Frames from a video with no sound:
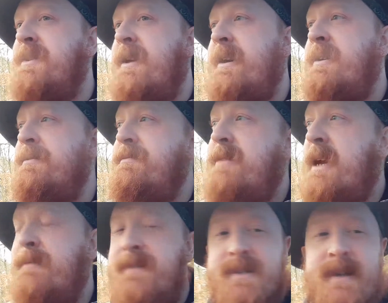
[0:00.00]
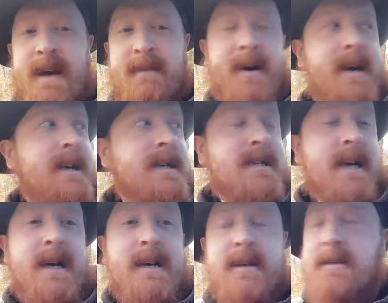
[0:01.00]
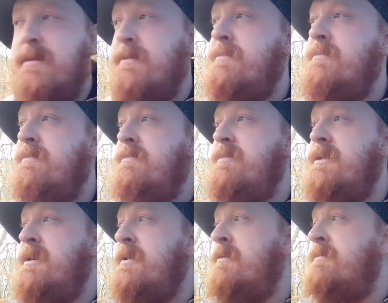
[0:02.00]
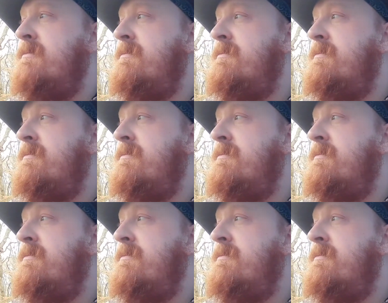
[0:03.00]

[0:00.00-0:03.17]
that I could get my snake back in its tank and, you know,